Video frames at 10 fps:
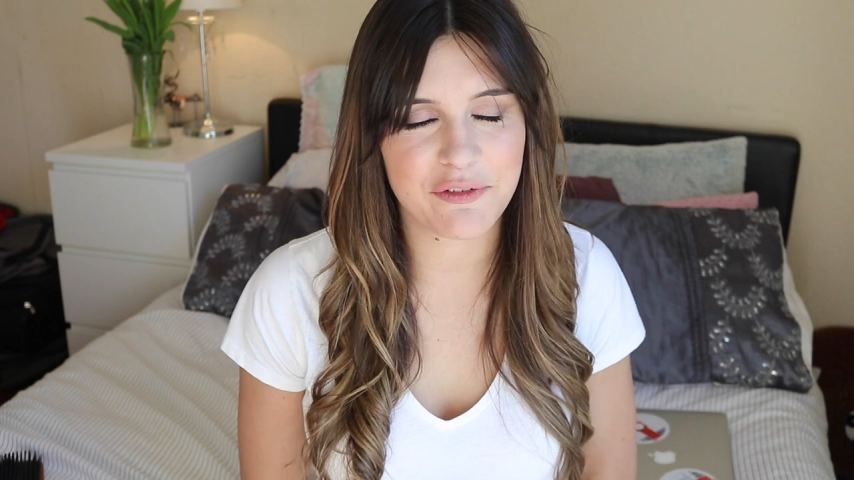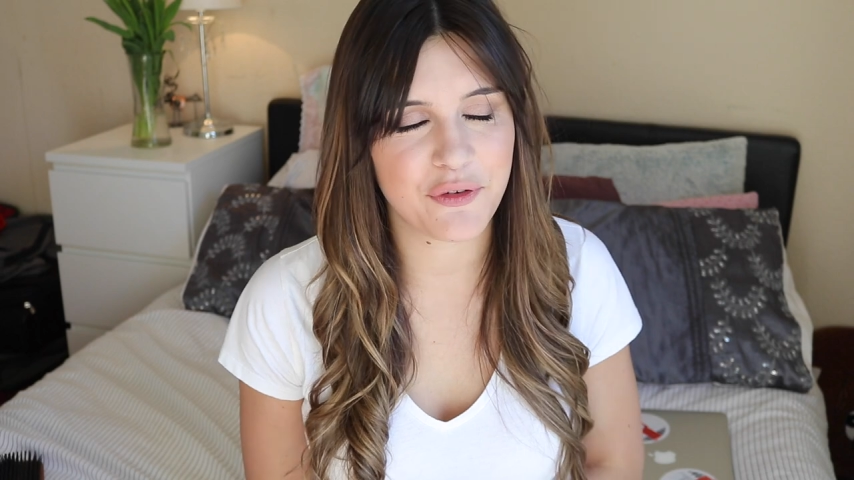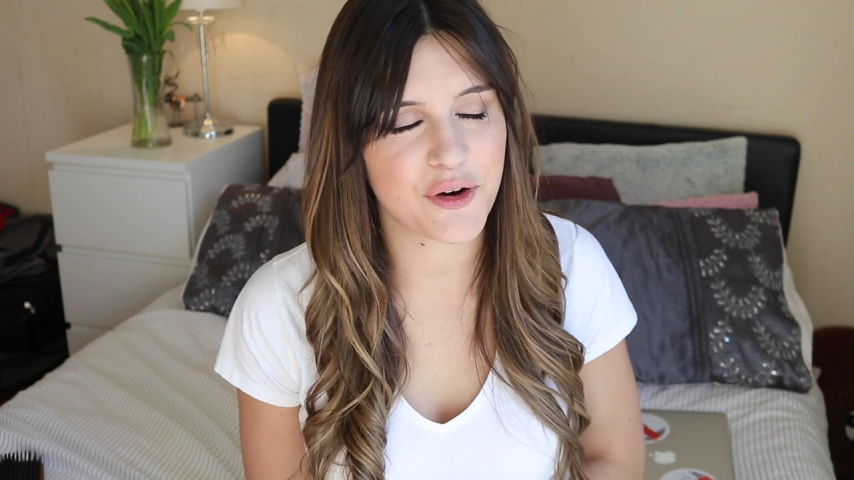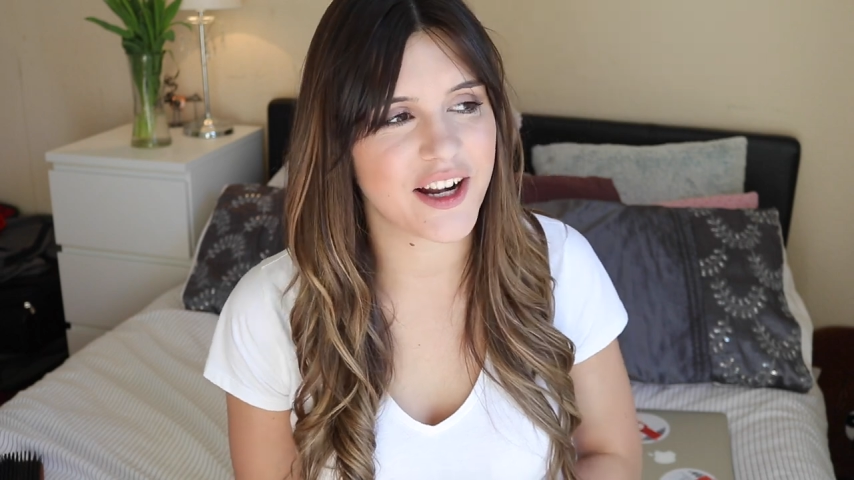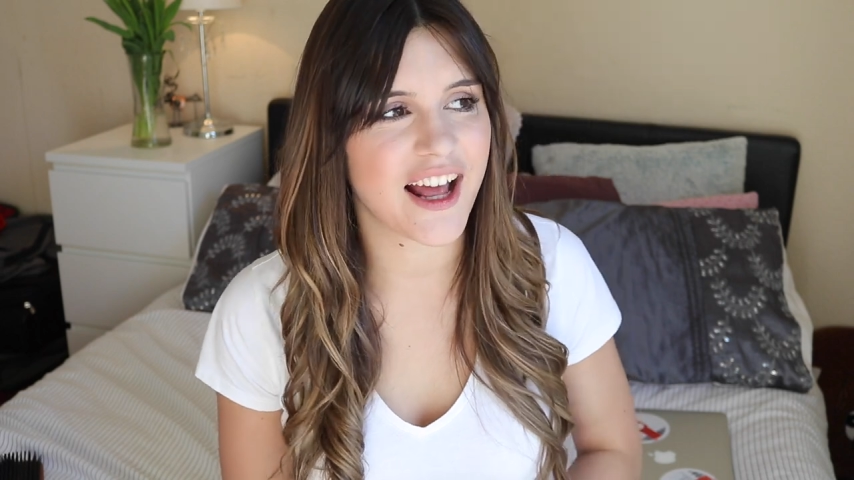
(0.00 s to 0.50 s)
about
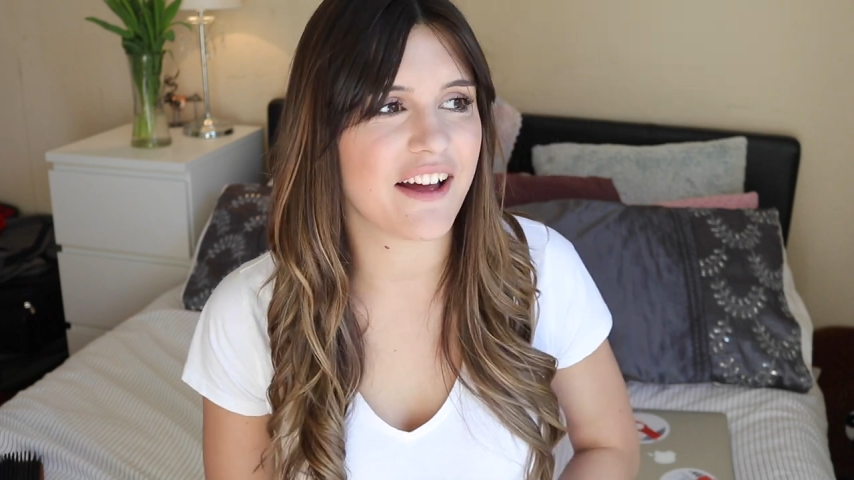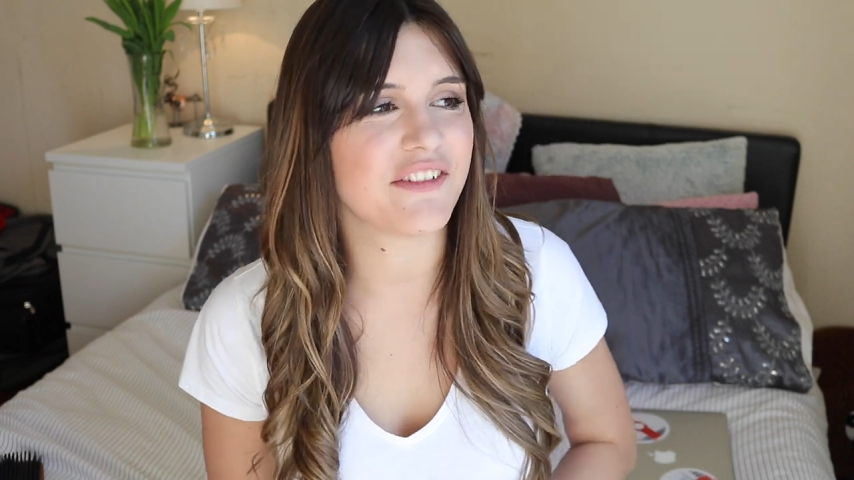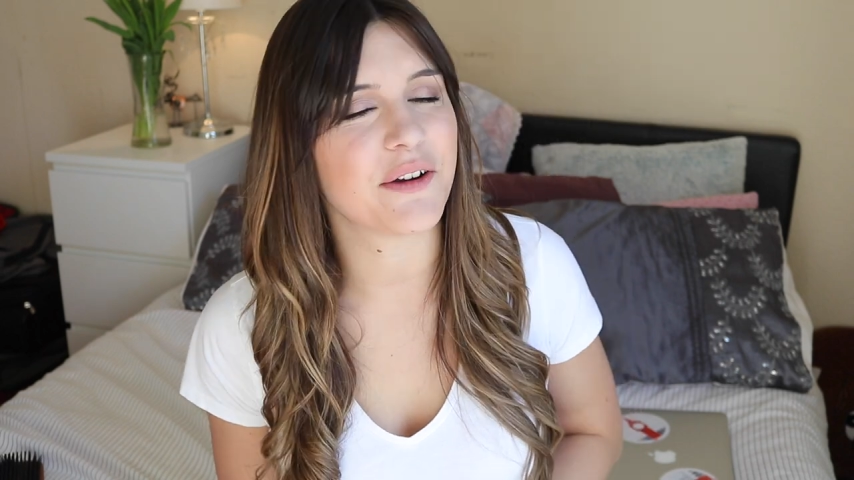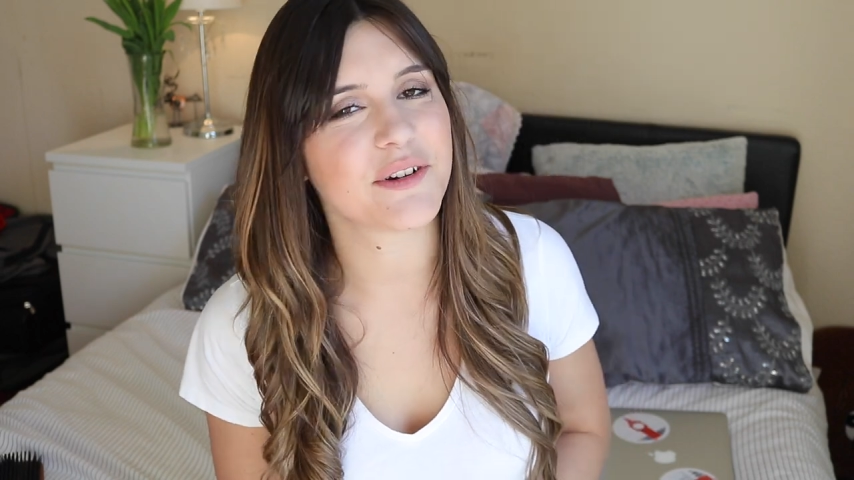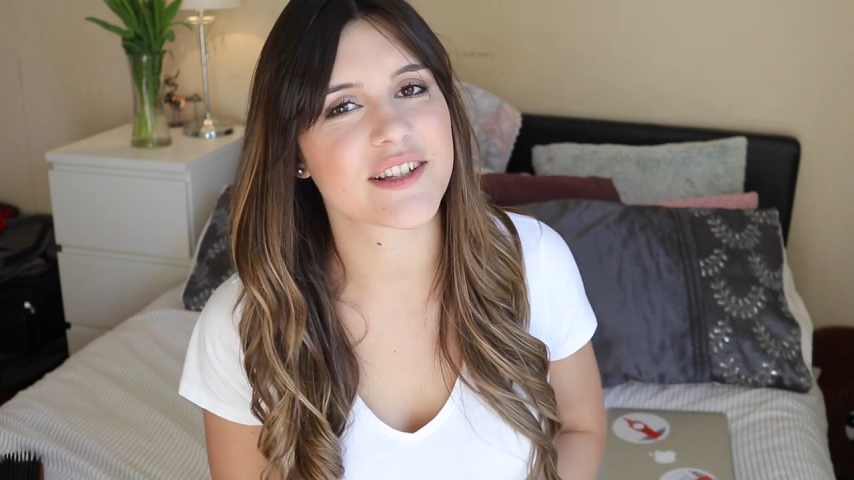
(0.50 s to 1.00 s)
four and a half
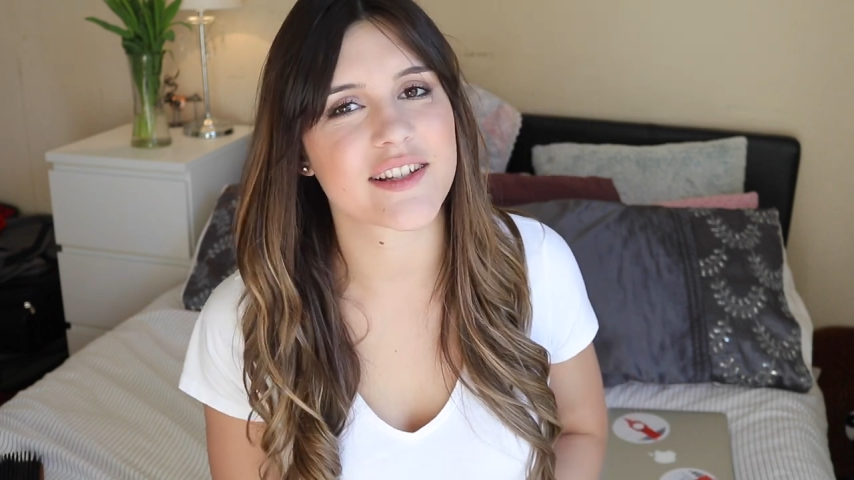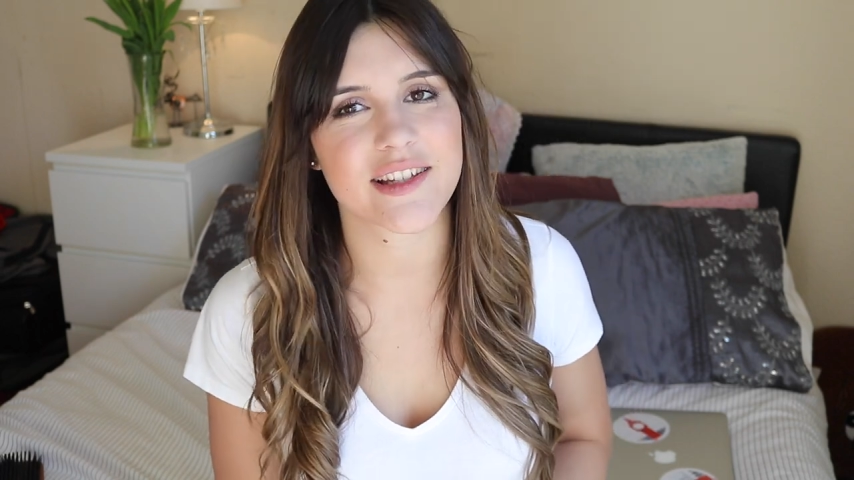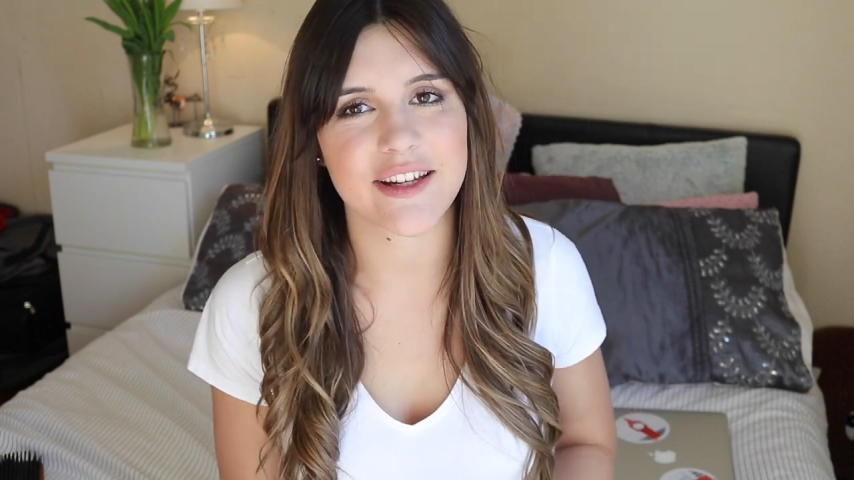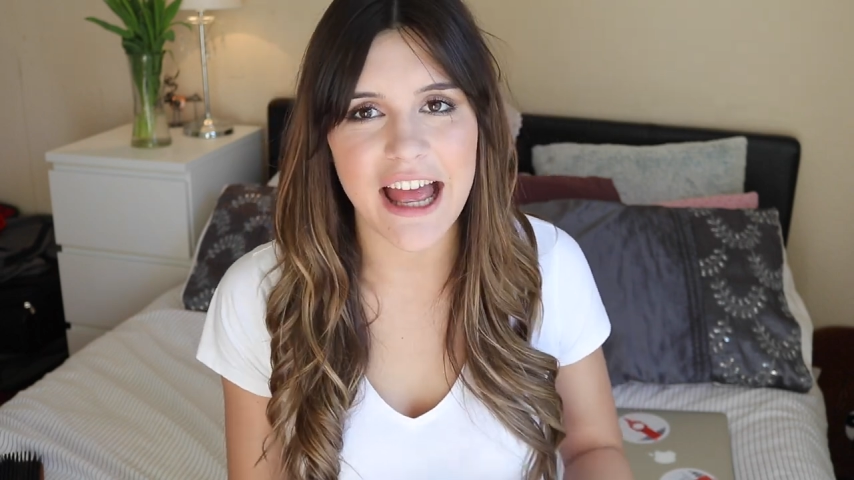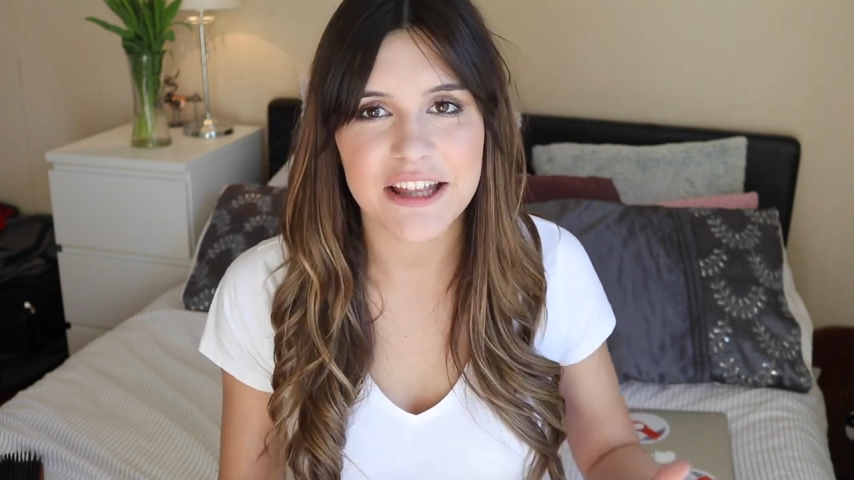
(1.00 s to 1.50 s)
hours
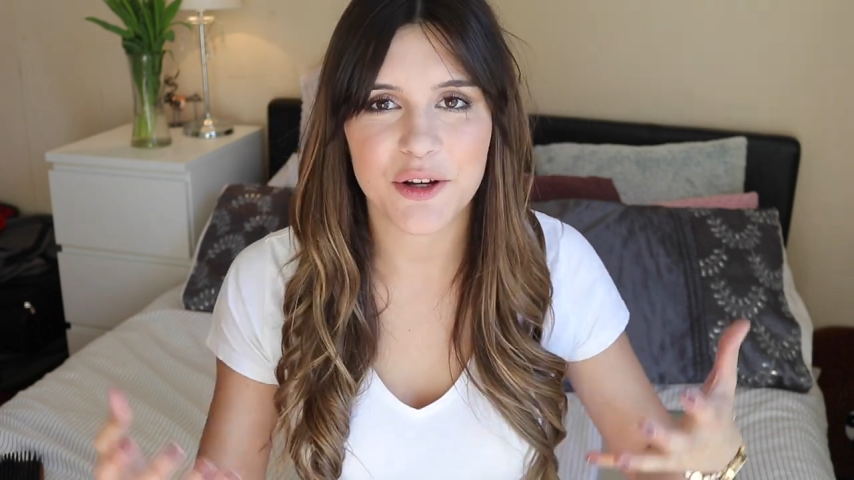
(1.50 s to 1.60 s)
because you had